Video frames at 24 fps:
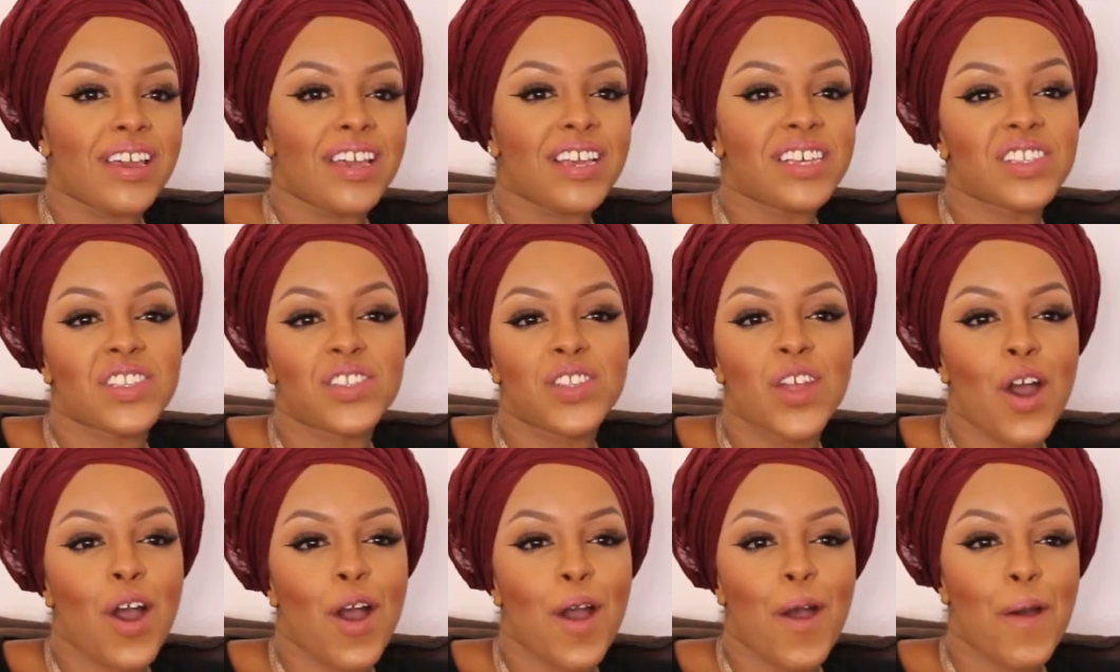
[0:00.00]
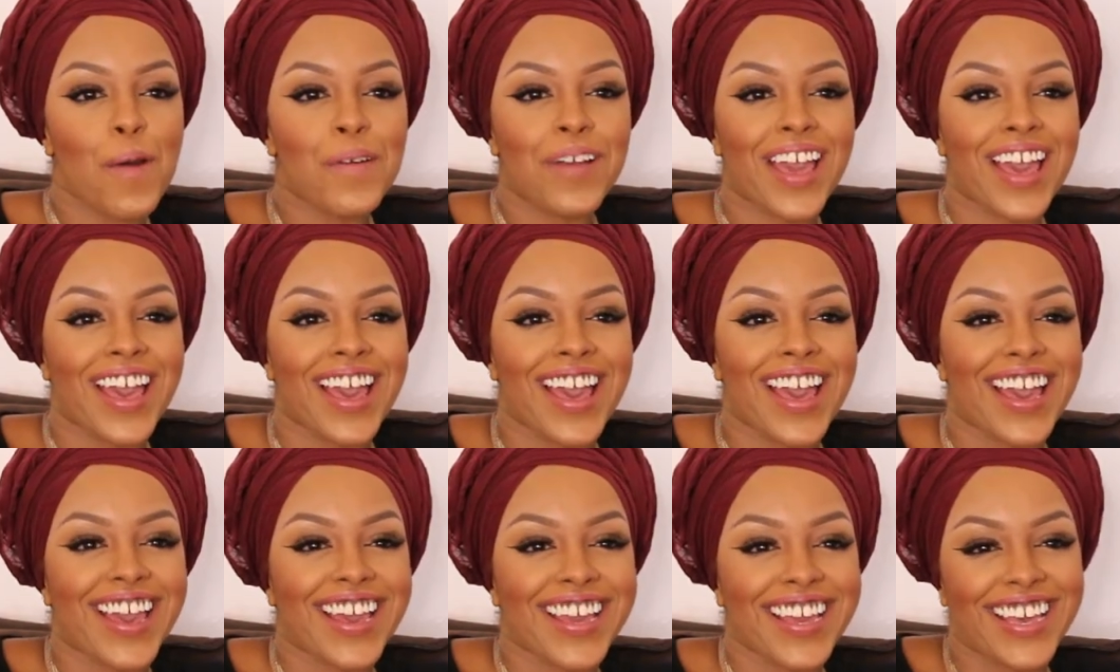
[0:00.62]
It's not
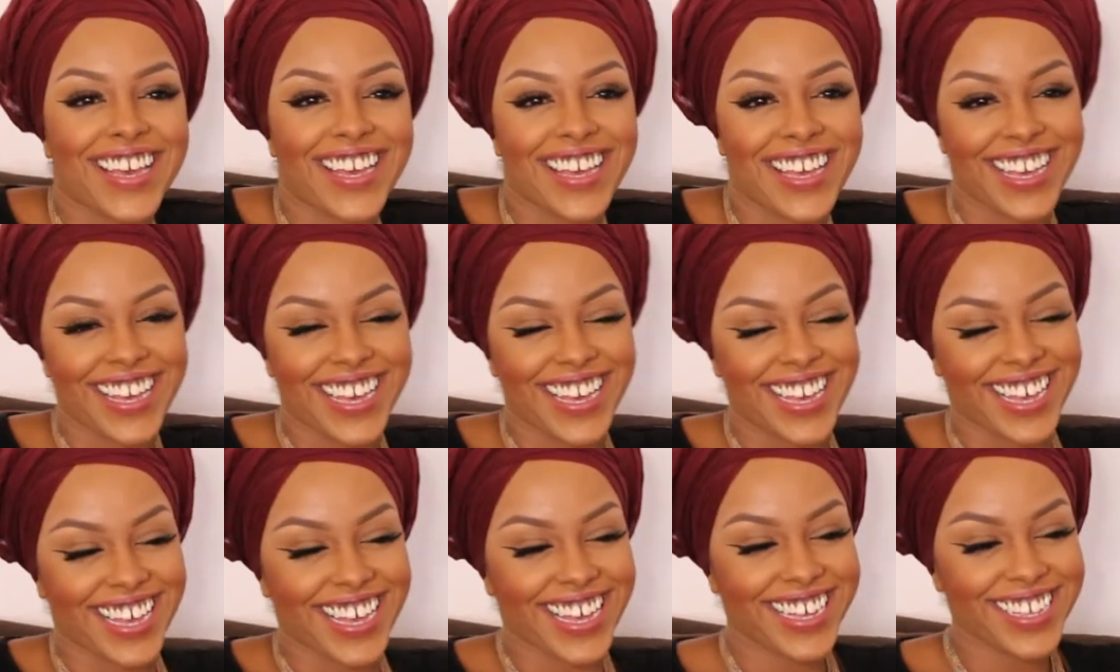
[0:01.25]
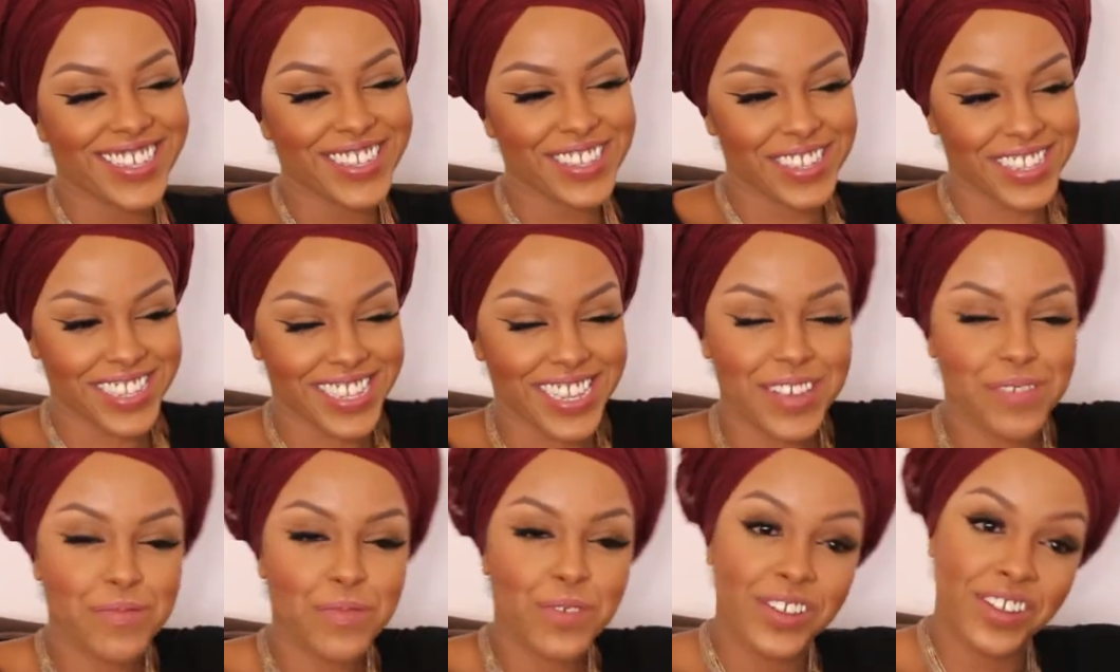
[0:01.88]
okay to
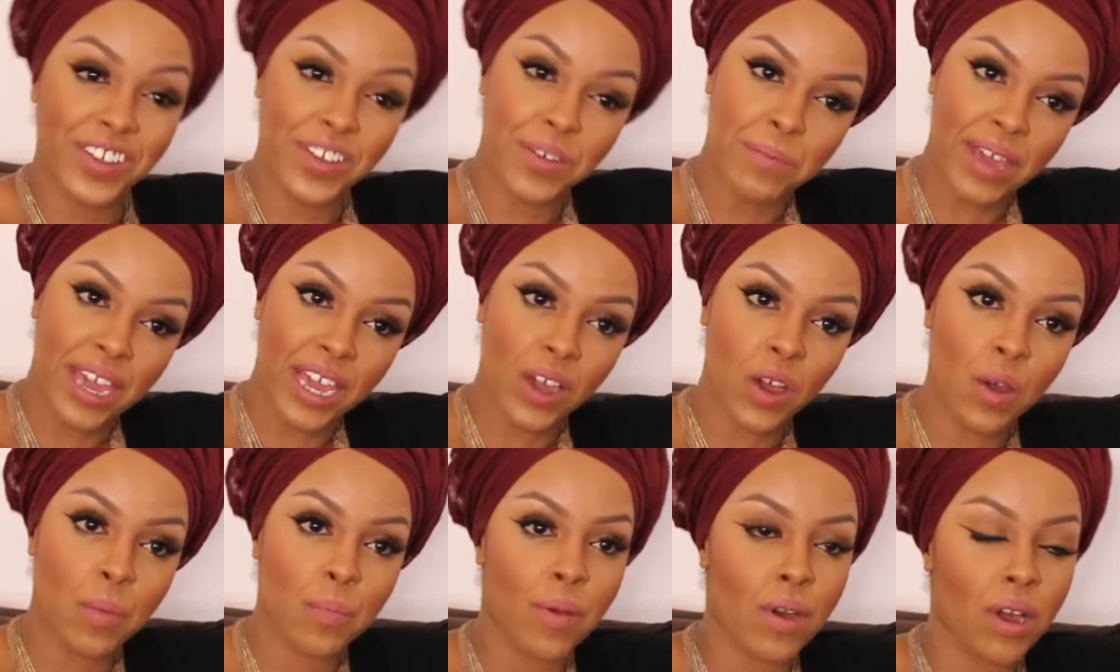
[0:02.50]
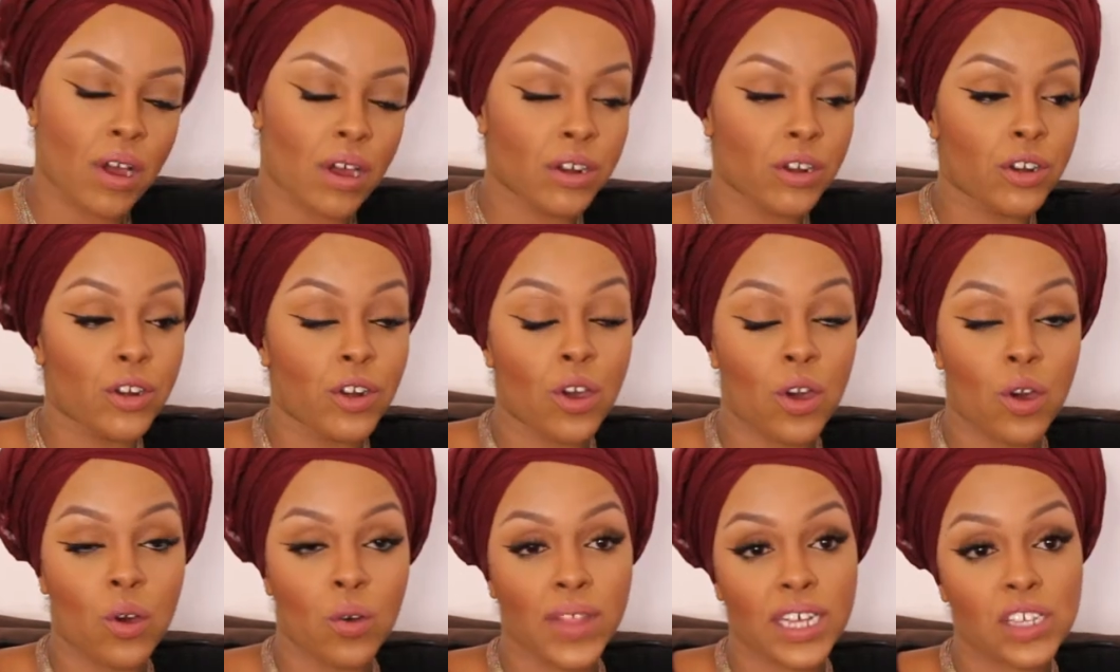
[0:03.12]
sleep with your makeup on.
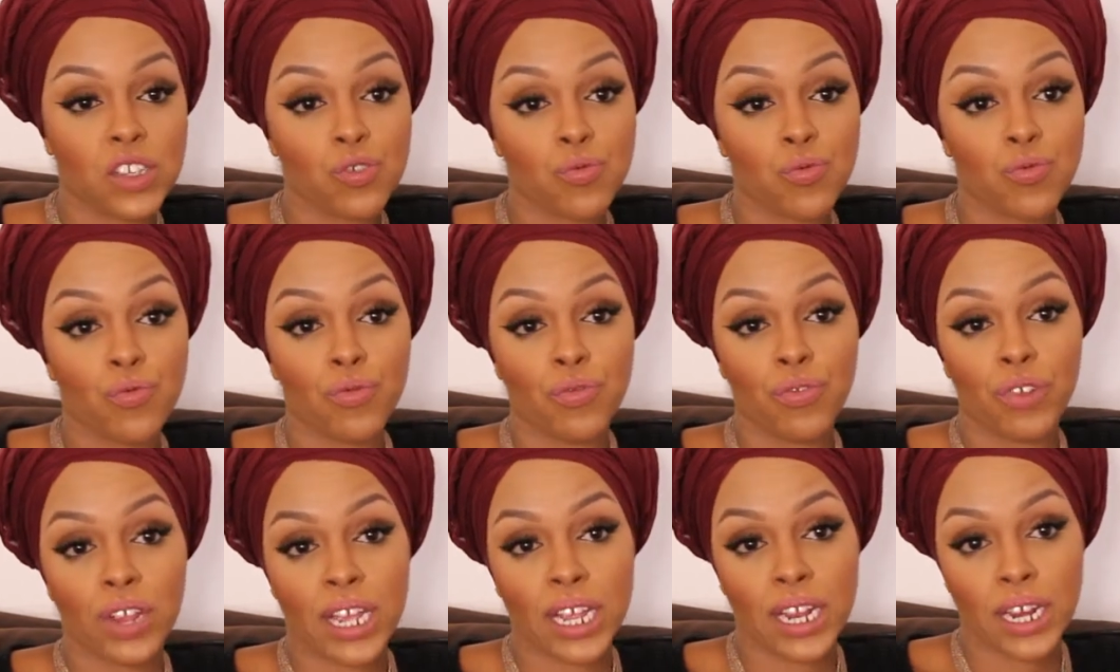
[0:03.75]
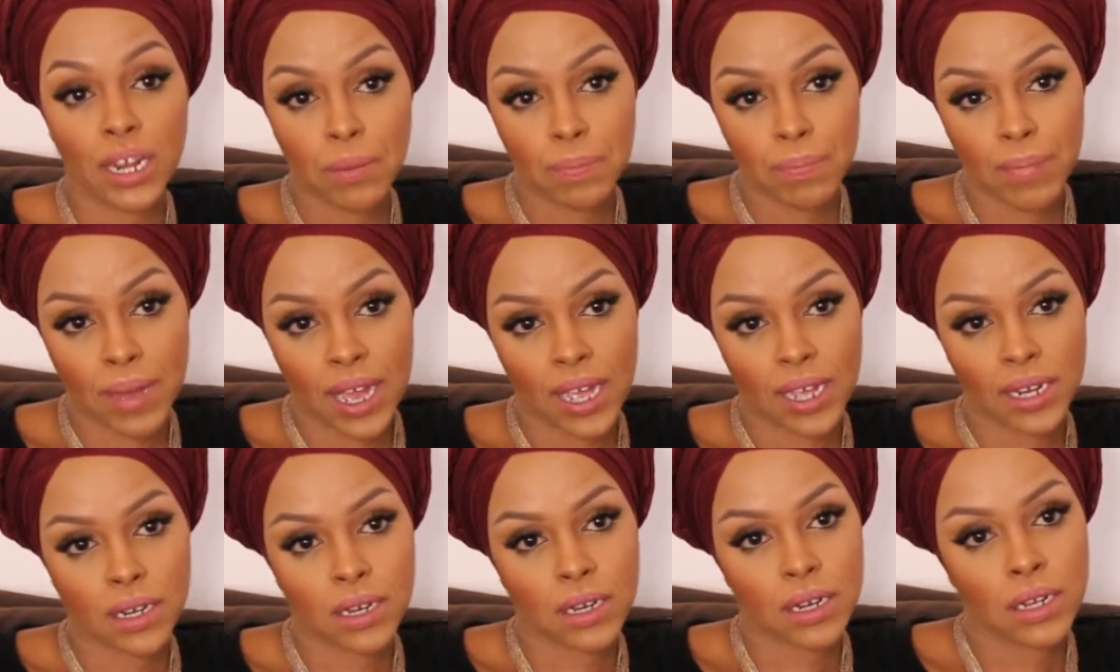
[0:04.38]
No, that's really
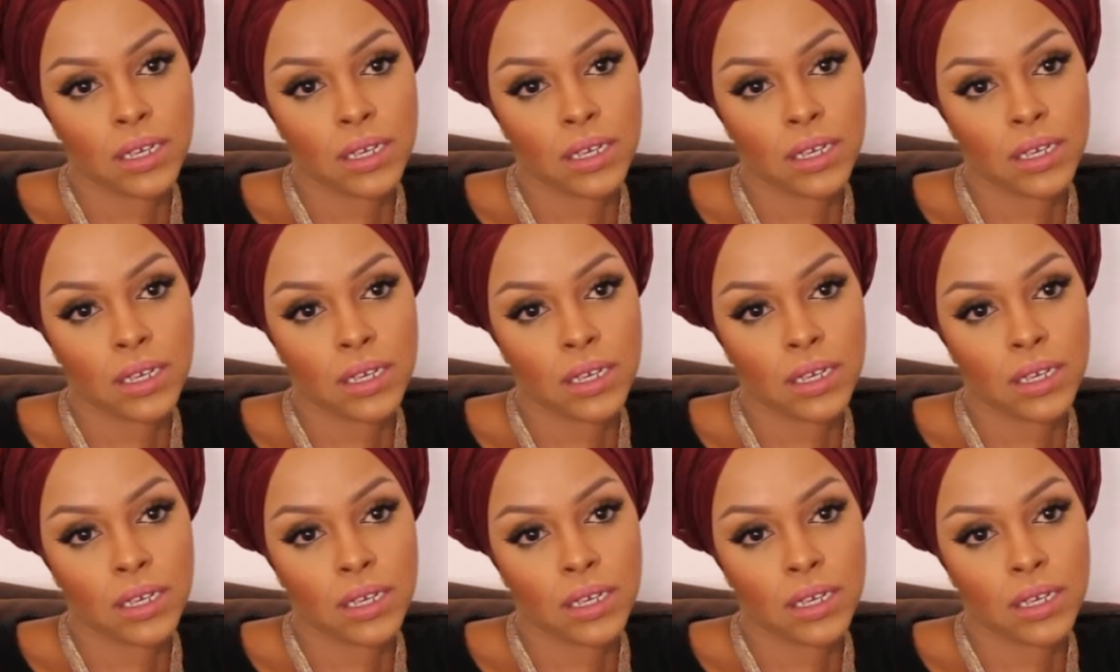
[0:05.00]
bad.